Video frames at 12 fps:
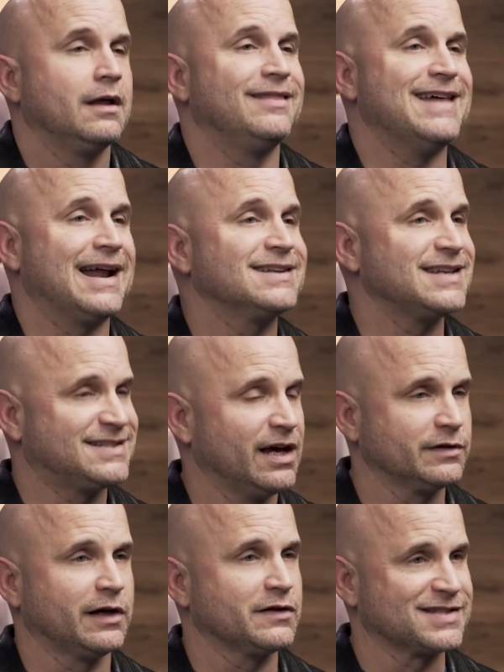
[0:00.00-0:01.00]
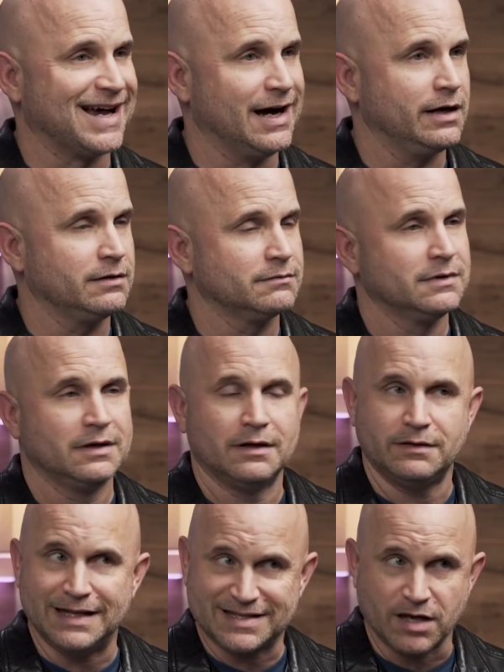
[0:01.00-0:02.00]
That is a telltale sign
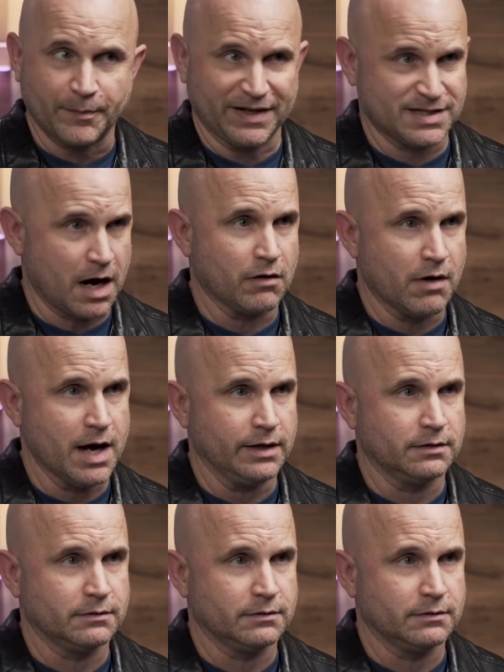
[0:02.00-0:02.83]
that something's not right,